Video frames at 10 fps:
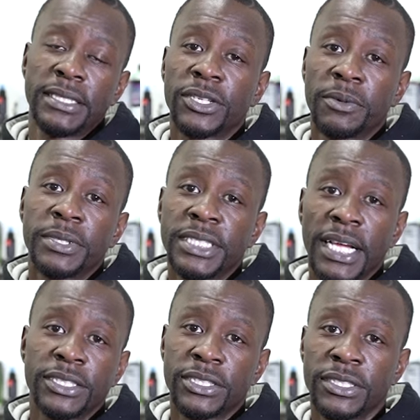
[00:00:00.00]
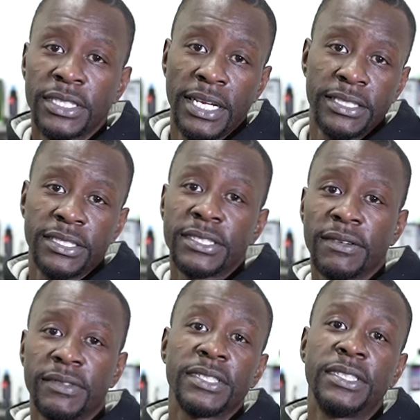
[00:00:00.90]
made it to the protection stages
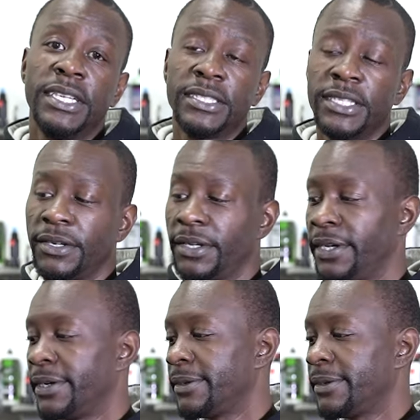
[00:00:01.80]
of this detail here.